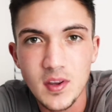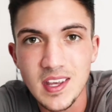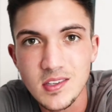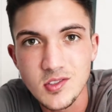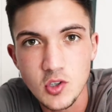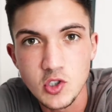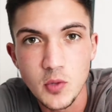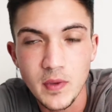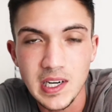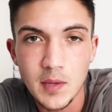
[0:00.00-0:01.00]
to get social
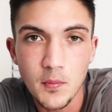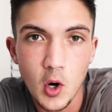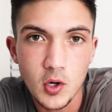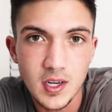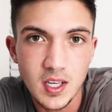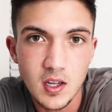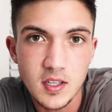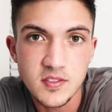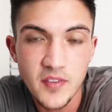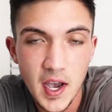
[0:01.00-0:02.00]
media marketing
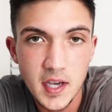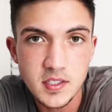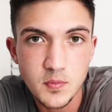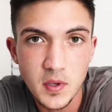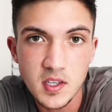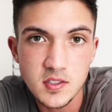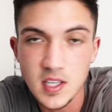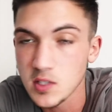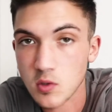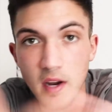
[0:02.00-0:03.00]
clients fast, because
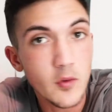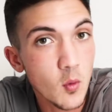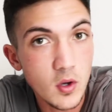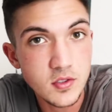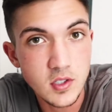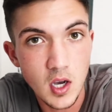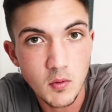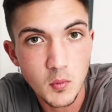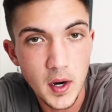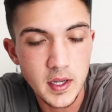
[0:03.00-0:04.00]
that's what everyone wants to know,
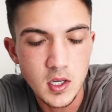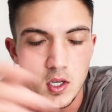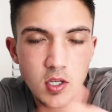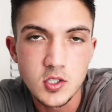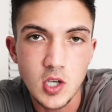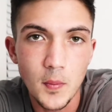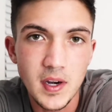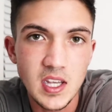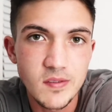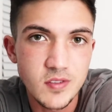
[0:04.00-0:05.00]
right? So I'm going
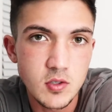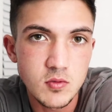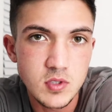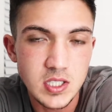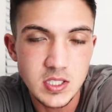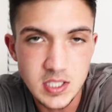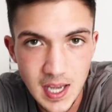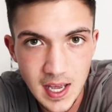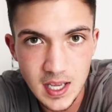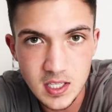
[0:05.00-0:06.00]
to give you
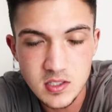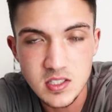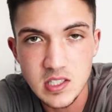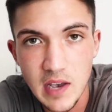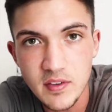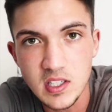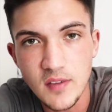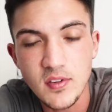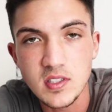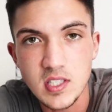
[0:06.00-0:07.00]
today seven
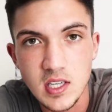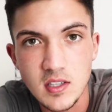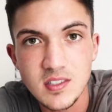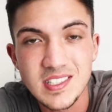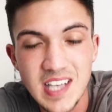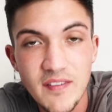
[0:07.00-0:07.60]
different tips